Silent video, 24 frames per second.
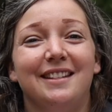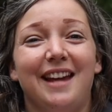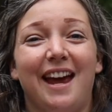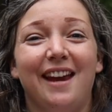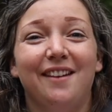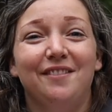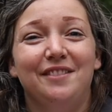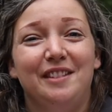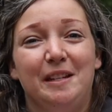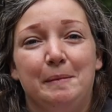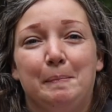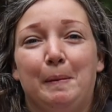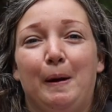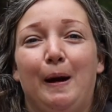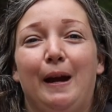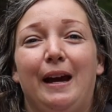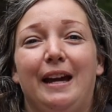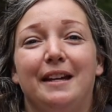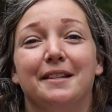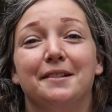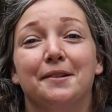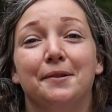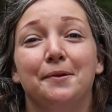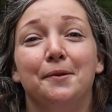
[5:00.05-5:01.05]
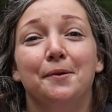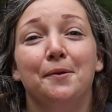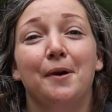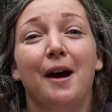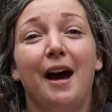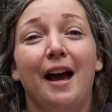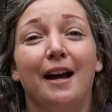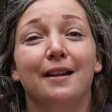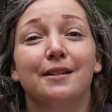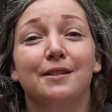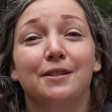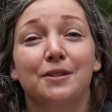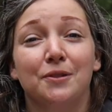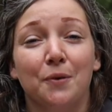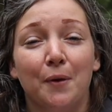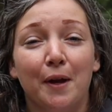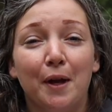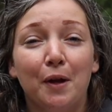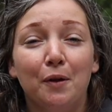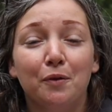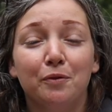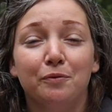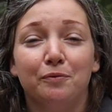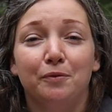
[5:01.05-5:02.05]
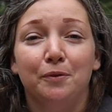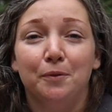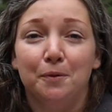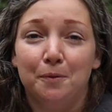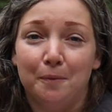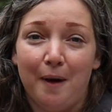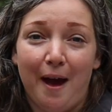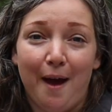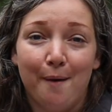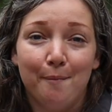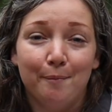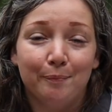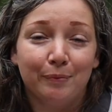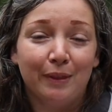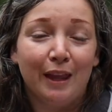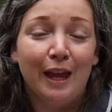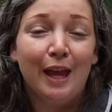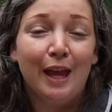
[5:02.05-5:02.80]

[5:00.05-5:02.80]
dive deeper into a soil food web.